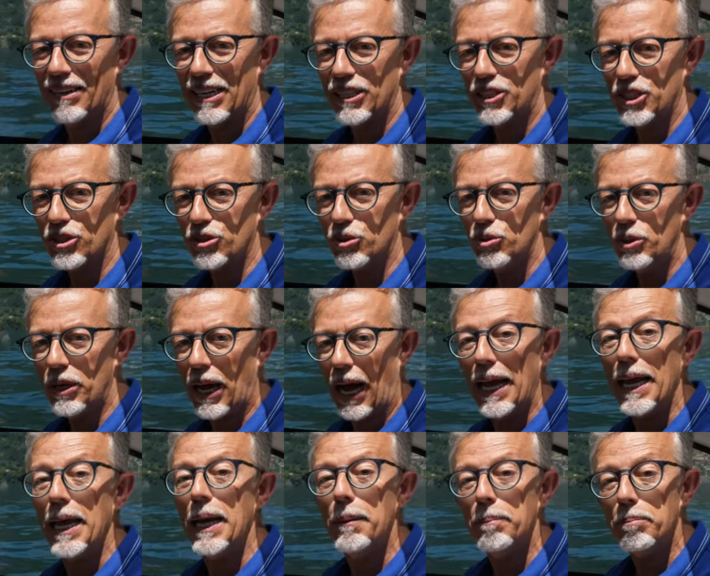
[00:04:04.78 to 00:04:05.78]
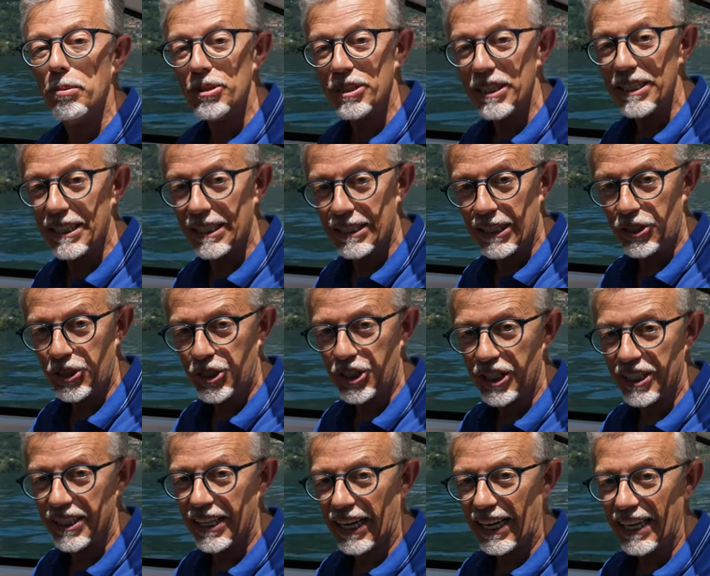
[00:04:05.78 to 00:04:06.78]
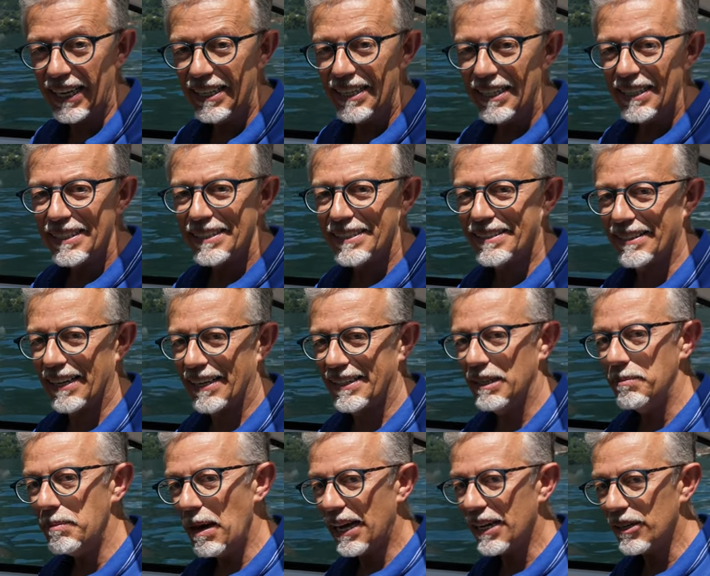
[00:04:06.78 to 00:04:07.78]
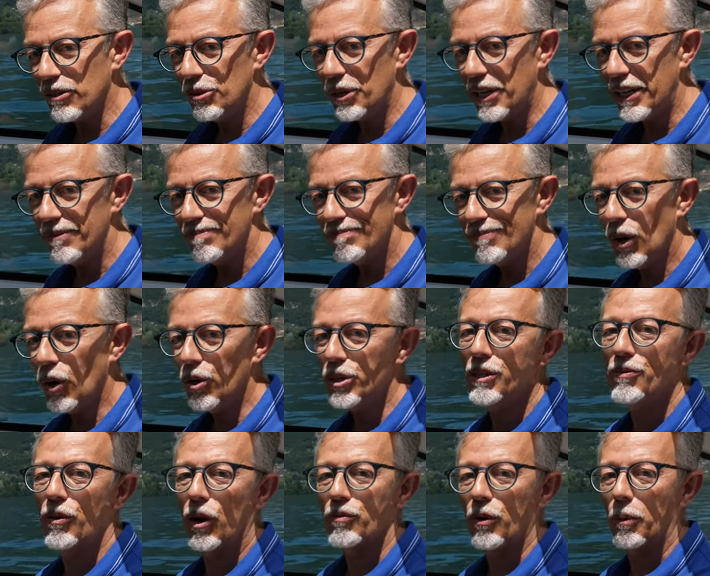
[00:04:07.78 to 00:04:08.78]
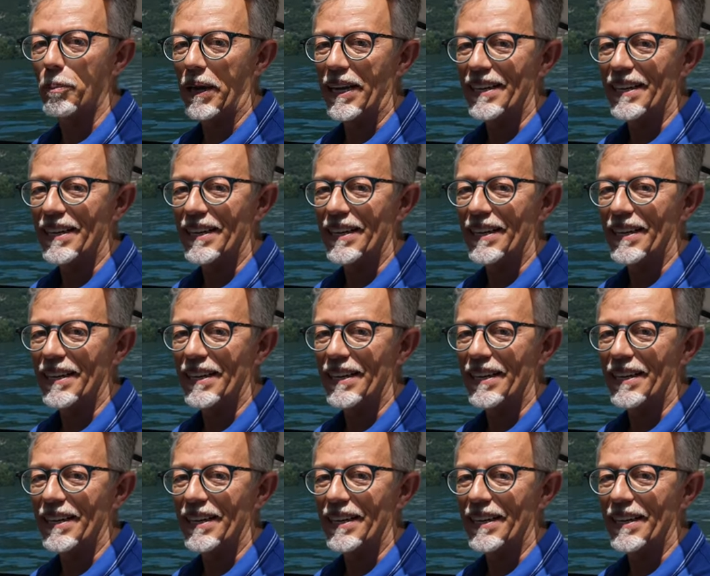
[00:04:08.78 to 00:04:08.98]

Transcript: horsepower each, and you can decide to opt whether for Mercury or Volvo